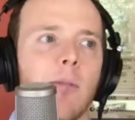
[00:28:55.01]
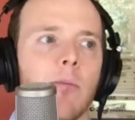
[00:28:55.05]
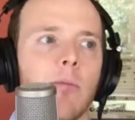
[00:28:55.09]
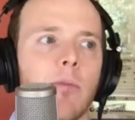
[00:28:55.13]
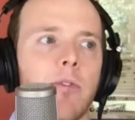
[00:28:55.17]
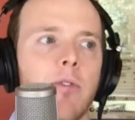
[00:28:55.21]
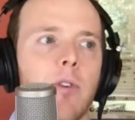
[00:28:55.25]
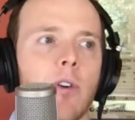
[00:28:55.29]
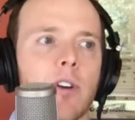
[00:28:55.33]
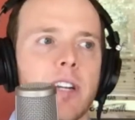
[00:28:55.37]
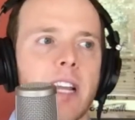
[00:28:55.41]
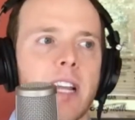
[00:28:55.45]

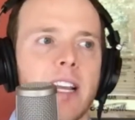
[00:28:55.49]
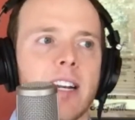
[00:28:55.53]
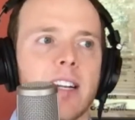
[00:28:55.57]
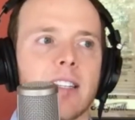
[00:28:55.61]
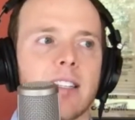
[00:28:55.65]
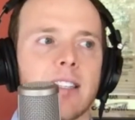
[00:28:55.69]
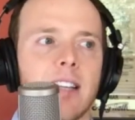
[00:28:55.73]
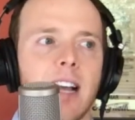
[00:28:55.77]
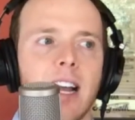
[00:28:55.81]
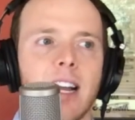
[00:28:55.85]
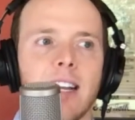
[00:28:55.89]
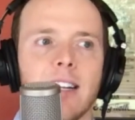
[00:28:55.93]
for data
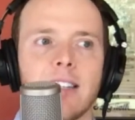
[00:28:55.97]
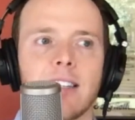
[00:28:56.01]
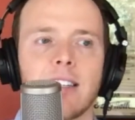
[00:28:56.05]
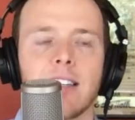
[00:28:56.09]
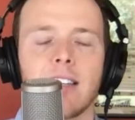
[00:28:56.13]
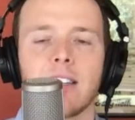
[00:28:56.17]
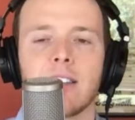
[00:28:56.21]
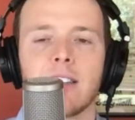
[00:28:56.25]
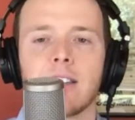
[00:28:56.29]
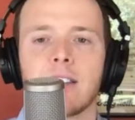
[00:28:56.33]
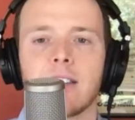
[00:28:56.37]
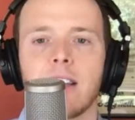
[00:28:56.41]

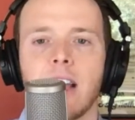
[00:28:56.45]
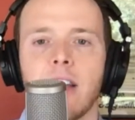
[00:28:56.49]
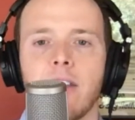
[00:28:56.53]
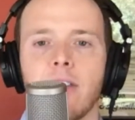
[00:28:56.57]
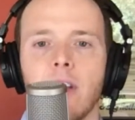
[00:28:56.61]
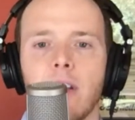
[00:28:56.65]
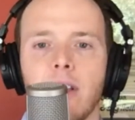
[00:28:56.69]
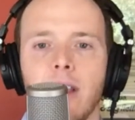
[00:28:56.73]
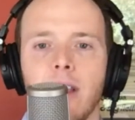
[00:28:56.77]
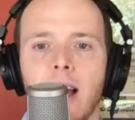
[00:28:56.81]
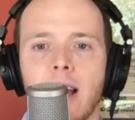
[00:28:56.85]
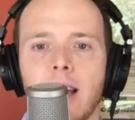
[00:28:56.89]
scientists and the
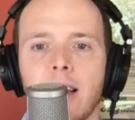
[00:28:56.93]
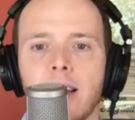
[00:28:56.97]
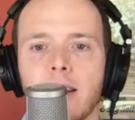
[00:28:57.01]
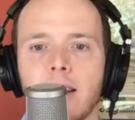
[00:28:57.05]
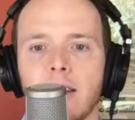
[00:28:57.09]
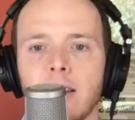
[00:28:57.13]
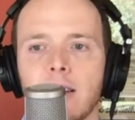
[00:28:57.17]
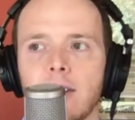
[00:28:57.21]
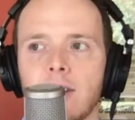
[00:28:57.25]
like